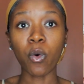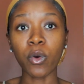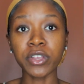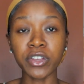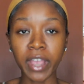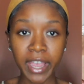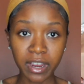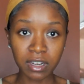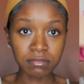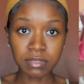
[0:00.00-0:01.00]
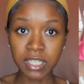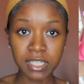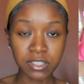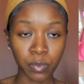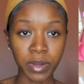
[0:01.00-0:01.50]
or your hair
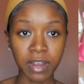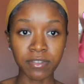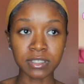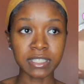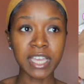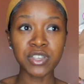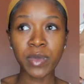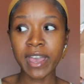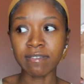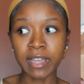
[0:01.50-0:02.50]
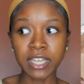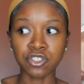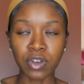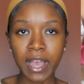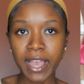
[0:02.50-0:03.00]
needs or whatever. Say you have like
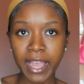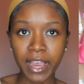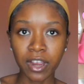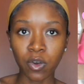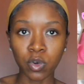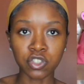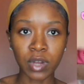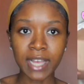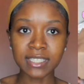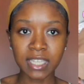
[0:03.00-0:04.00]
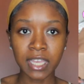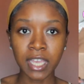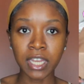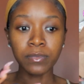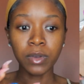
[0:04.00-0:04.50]
dry hair or dry
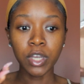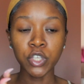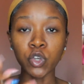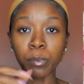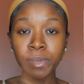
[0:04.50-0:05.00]
skin, you'll